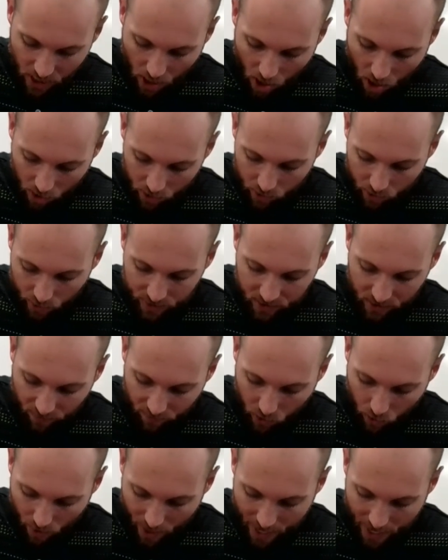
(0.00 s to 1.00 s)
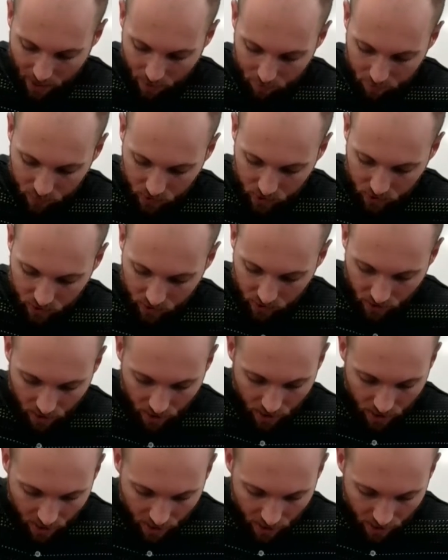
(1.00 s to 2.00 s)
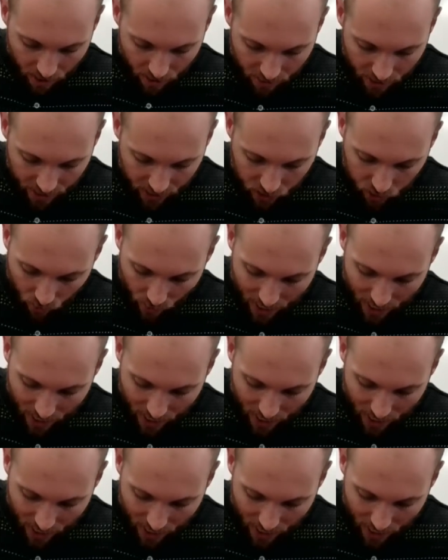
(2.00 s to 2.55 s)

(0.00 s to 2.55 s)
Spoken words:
in hundreds of grams. This